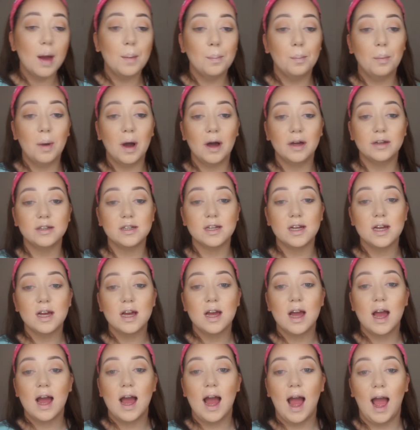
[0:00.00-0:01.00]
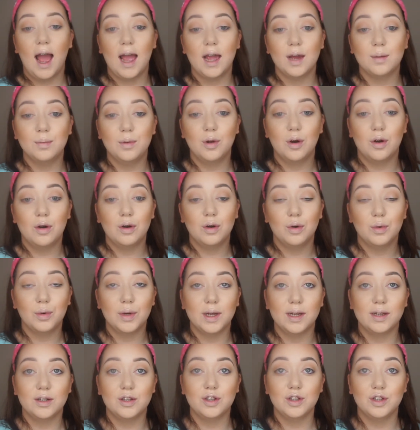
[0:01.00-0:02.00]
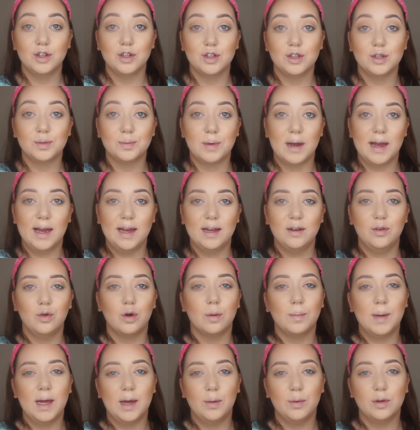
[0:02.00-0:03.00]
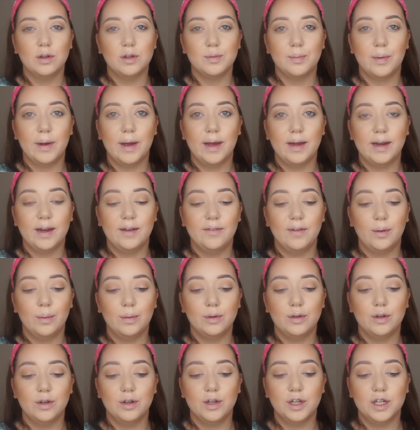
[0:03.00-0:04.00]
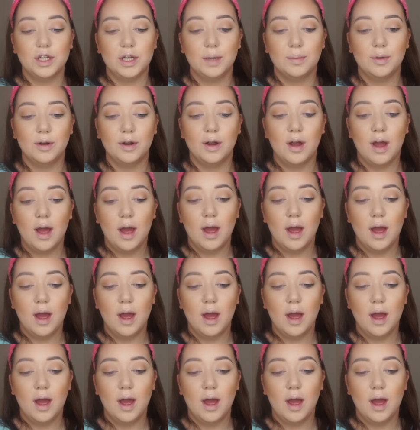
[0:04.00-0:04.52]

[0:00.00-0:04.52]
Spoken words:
but I am not going to spray it. Normally I would spray it if I was doing a shimmer.